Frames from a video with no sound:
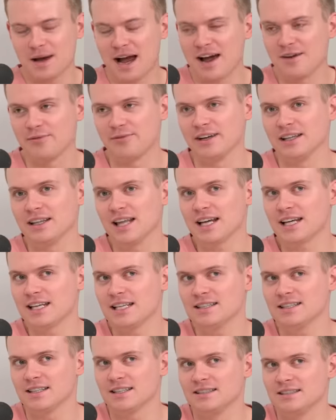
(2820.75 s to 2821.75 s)
I feel like
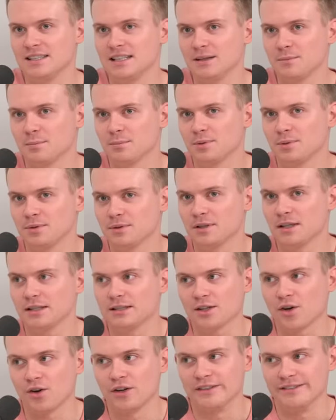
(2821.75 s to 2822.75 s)
he's a deep. He's
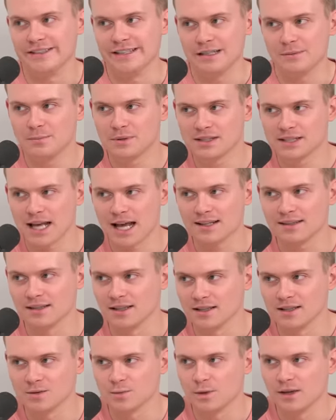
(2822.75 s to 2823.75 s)
got a deep
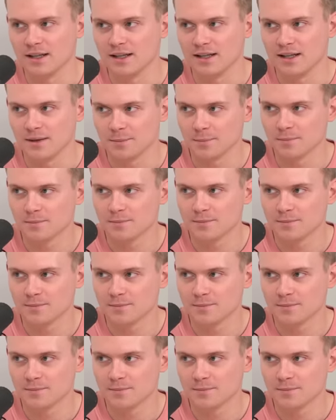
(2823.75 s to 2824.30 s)
sadness within him.